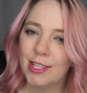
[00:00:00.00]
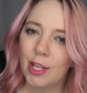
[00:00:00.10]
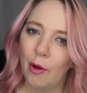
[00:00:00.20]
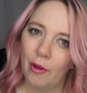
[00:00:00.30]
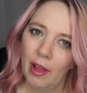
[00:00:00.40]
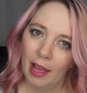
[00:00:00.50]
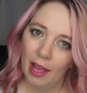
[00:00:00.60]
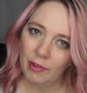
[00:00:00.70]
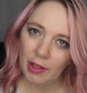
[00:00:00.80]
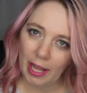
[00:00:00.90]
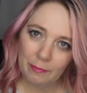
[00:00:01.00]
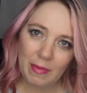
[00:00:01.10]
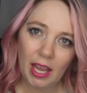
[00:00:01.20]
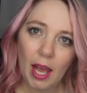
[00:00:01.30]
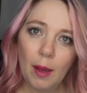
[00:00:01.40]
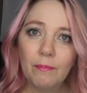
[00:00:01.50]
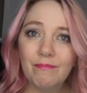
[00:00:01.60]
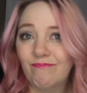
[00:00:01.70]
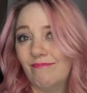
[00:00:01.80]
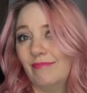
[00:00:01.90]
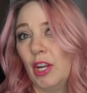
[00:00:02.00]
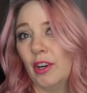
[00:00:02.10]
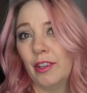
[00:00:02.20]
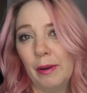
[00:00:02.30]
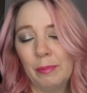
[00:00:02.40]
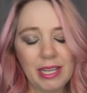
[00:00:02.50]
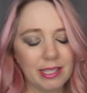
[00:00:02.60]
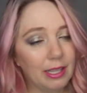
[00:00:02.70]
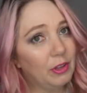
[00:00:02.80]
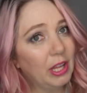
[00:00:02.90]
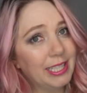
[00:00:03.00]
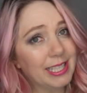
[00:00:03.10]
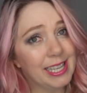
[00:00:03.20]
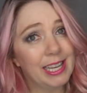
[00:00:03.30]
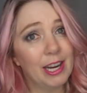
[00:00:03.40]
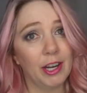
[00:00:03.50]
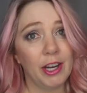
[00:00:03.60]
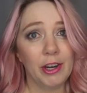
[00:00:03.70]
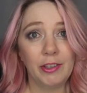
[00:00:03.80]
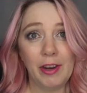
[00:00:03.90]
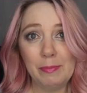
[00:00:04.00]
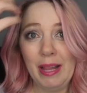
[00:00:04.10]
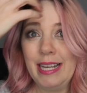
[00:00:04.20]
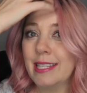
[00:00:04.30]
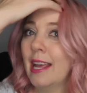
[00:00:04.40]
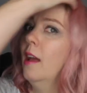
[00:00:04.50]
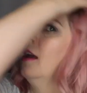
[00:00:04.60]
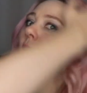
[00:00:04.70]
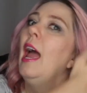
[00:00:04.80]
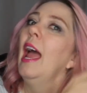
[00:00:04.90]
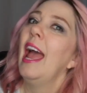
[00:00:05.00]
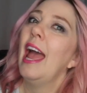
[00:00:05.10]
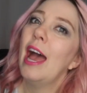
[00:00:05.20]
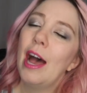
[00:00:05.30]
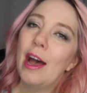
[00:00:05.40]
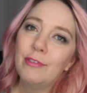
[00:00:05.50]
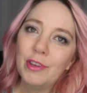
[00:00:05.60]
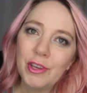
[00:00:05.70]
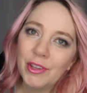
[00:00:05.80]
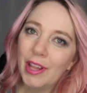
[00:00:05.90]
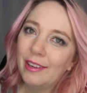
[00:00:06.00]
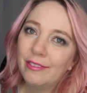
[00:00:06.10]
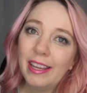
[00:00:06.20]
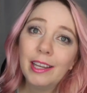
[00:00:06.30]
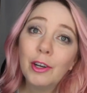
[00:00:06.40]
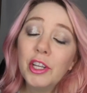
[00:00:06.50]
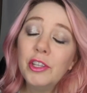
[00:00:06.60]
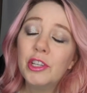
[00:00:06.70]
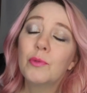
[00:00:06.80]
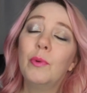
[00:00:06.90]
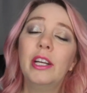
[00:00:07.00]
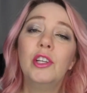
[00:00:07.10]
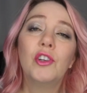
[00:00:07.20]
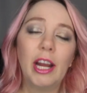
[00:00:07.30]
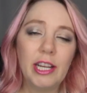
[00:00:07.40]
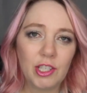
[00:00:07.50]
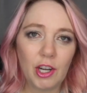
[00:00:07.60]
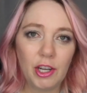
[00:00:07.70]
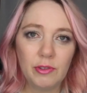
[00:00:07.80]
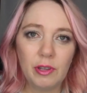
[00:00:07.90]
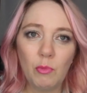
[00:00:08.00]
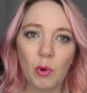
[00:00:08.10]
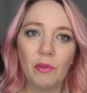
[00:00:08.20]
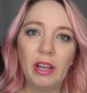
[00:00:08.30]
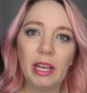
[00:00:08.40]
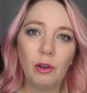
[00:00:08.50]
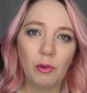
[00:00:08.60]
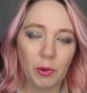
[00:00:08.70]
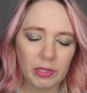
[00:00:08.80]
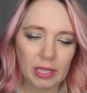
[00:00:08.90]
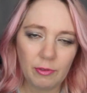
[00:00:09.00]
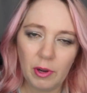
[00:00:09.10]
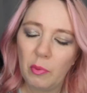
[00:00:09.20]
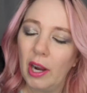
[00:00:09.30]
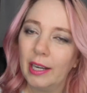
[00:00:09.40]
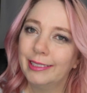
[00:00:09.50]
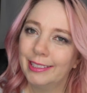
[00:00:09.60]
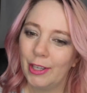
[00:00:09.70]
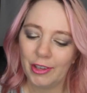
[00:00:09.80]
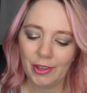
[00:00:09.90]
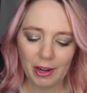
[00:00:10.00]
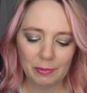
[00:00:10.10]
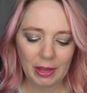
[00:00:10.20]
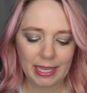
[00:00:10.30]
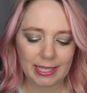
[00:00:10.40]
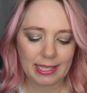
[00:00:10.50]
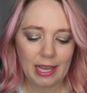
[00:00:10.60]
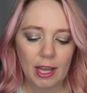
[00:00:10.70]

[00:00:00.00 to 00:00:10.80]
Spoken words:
So if you like makeup, you're in the right place. If you like skincare, you're in the right place. If you like vegan or you just want to try to start using more vegan cruelty-free products, you're in the right place.